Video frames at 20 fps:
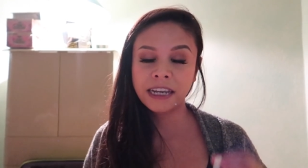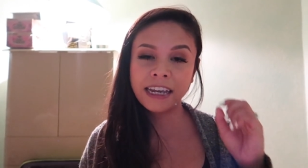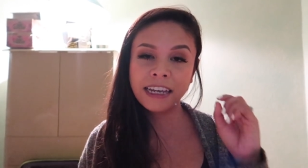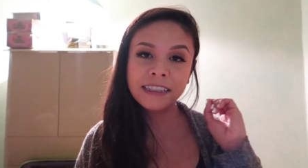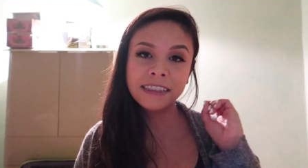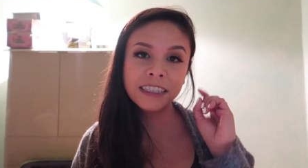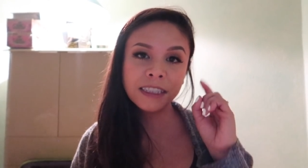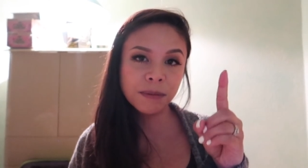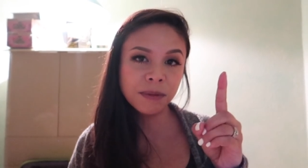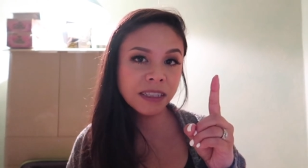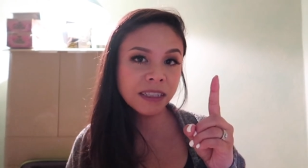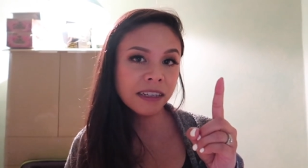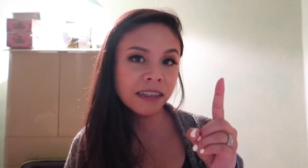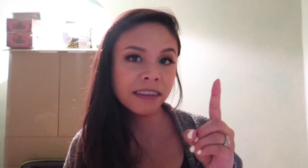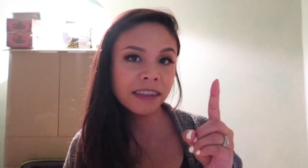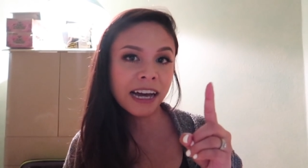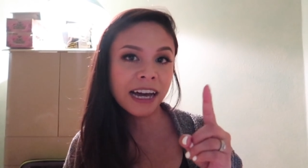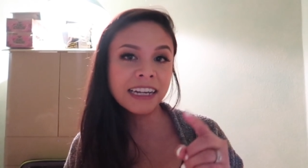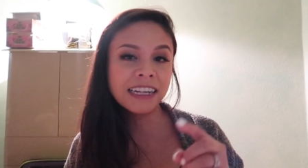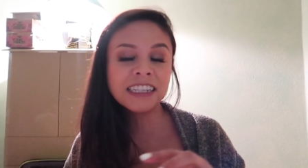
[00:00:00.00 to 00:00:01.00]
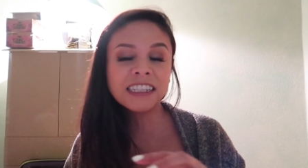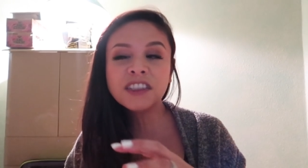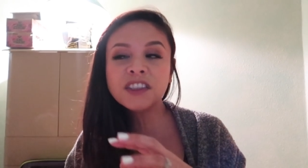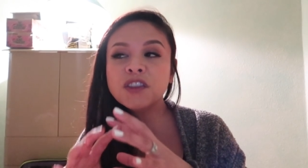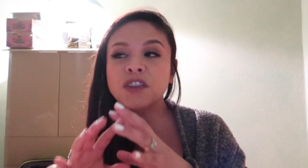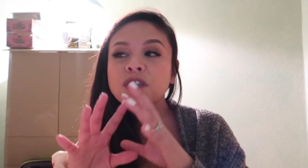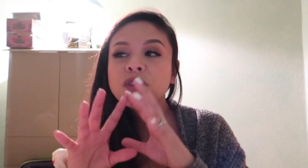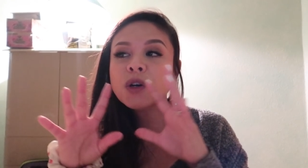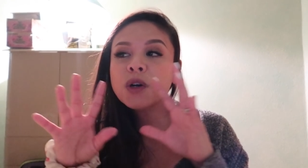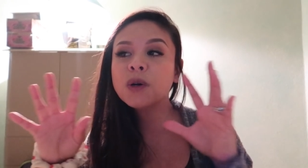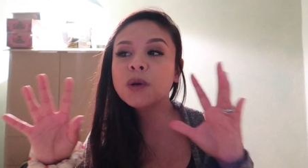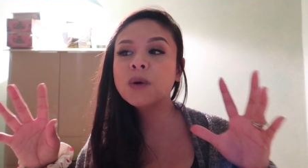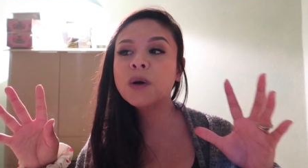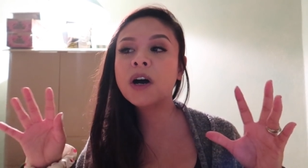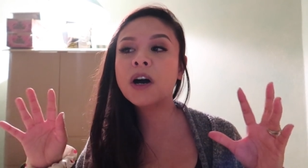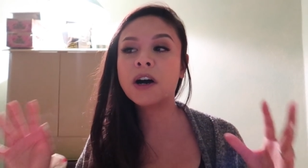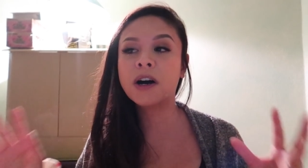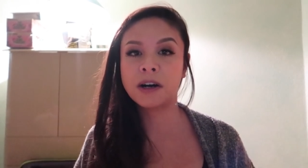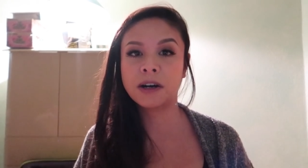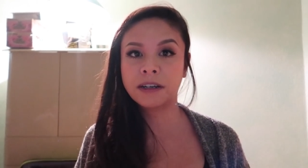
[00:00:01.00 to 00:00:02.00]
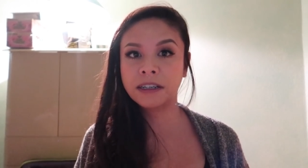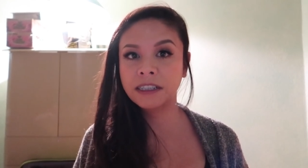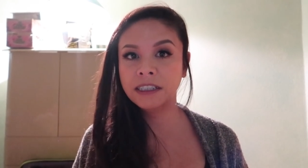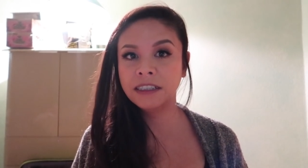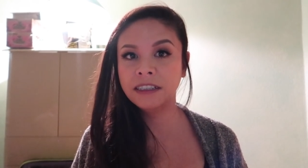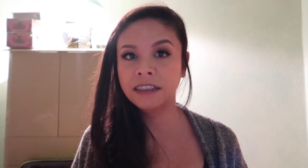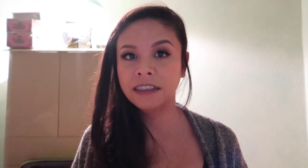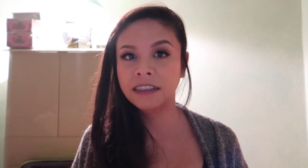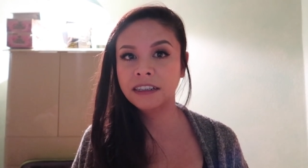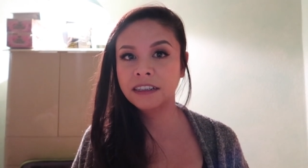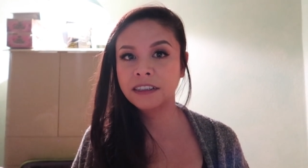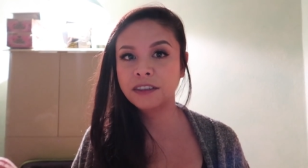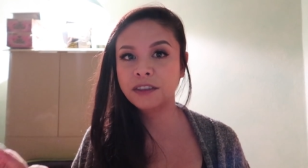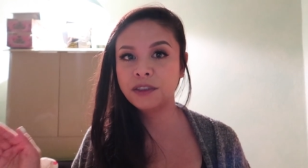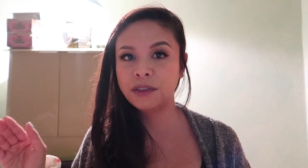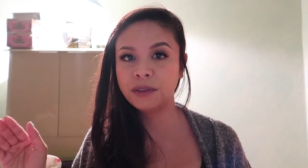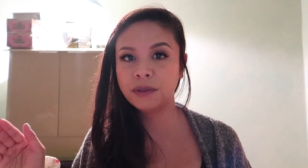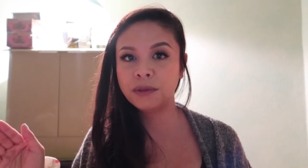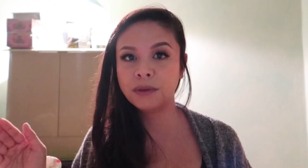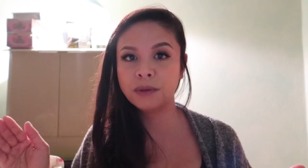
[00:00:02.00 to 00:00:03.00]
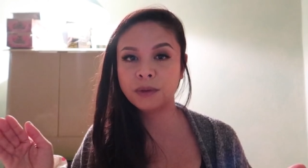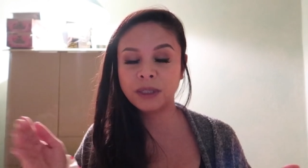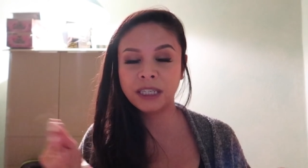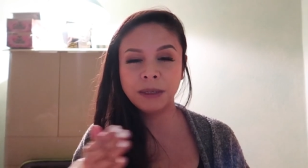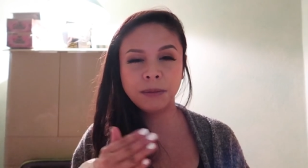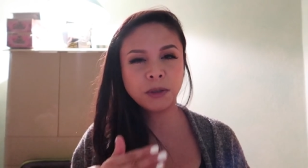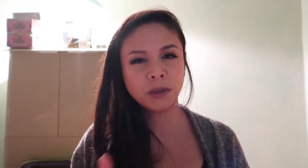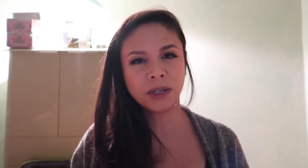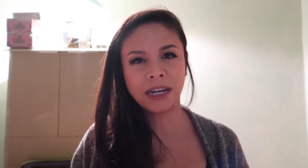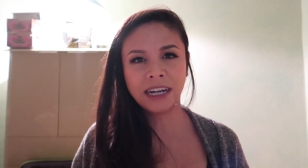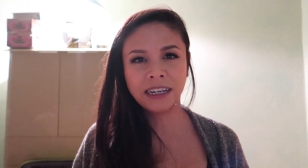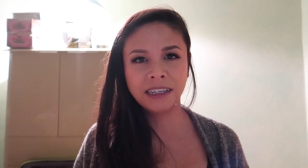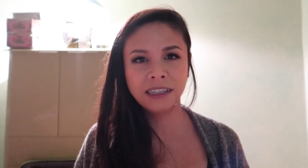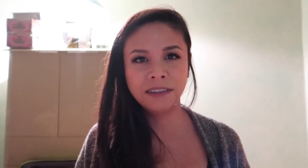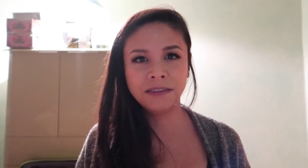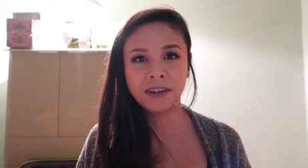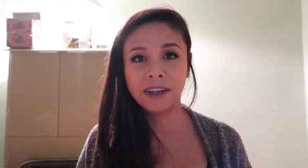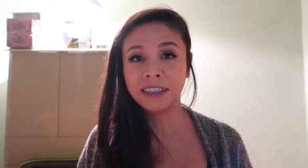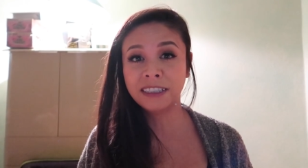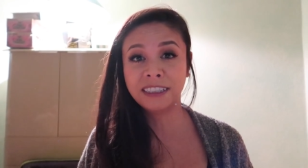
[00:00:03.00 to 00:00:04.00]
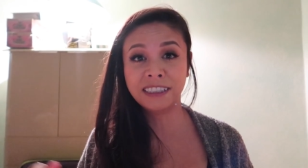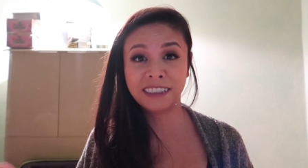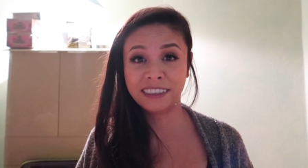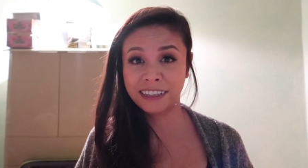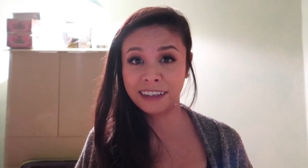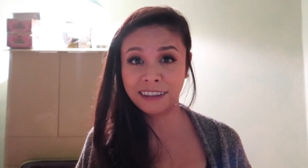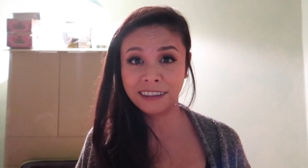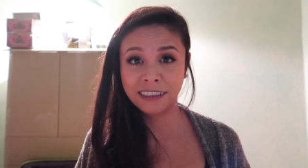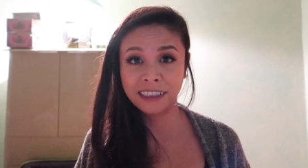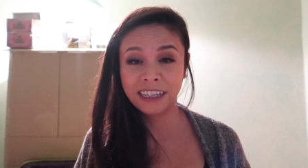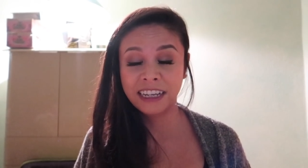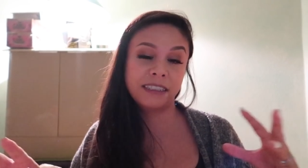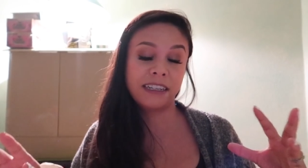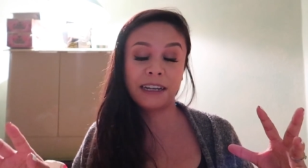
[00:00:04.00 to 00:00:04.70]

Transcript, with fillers: And something like that is so hard to keep track of on Excel.